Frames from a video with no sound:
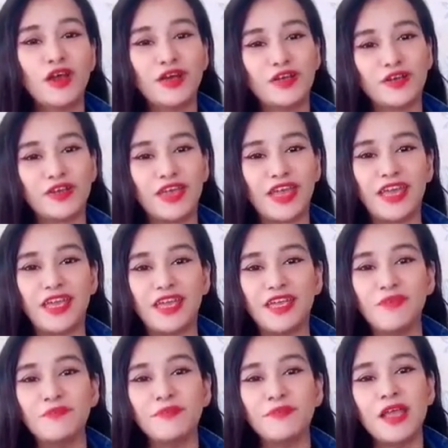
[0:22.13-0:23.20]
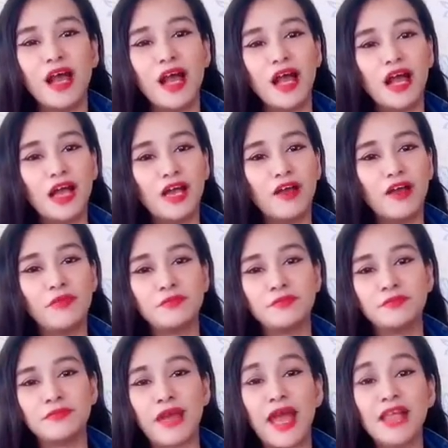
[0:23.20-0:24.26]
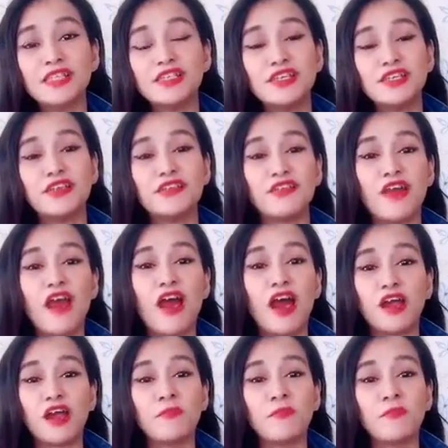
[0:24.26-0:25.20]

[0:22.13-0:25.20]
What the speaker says: Okay, actually there are